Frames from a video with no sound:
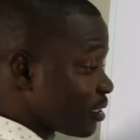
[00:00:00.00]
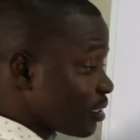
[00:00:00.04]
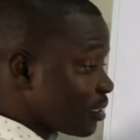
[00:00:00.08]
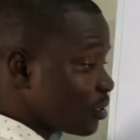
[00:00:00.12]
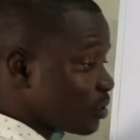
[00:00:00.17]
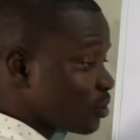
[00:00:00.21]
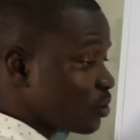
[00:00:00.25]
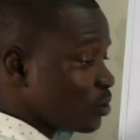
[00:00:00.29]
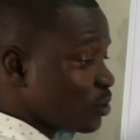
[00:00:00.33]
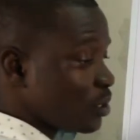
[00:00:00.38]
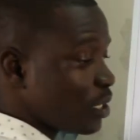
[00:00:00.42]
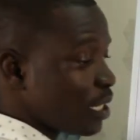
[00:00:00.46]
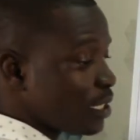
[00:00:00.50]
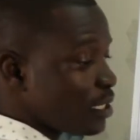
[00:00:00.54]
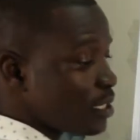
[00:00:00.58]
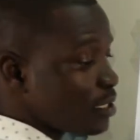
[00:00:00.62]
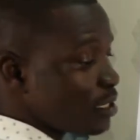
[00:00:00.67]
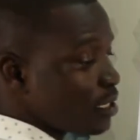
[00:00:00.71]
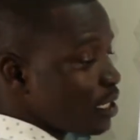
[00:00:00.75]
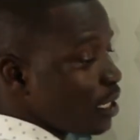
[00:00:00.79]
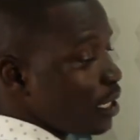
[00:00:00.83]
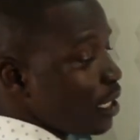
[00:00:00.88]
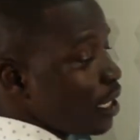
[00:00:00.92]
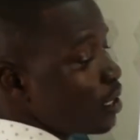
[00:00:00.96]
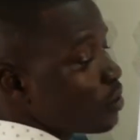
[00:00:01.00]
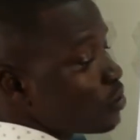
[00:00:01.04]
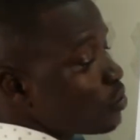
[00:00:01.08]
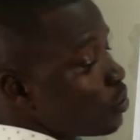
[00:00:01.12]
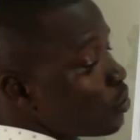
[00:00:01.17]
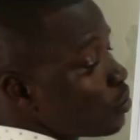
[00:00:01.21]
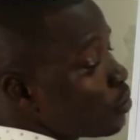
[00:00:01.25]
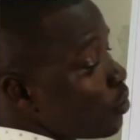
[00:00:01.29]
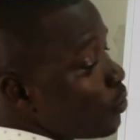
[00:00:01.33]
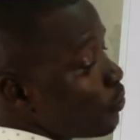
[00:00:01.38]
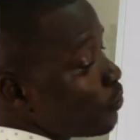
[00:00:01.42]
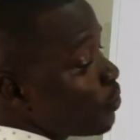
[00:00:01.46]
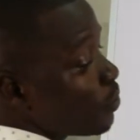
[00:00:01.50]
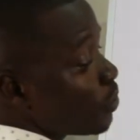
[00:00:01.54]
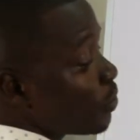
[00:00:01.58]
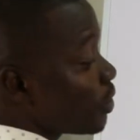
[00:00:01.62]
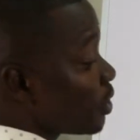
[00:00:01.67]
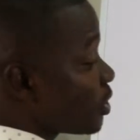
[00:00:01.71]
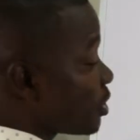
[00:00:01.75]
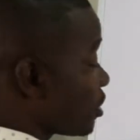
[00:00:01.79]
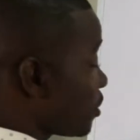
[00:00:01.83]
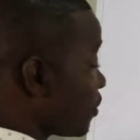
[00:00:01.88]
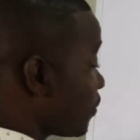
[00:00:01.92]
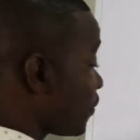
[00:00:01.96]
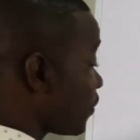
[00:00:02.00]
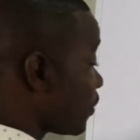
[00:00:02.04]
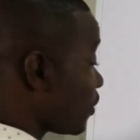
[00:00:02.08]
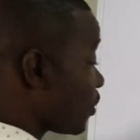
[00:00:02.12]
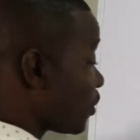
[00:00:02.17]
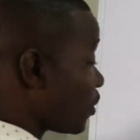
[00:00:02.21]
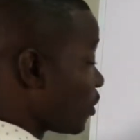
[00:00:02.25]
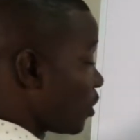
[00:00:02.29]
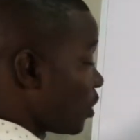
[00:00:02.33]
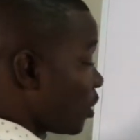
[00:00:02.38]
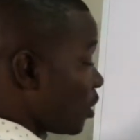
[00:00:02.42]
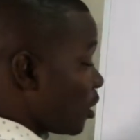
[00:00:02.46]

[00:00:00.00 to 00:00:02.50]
So that is the electron configuration for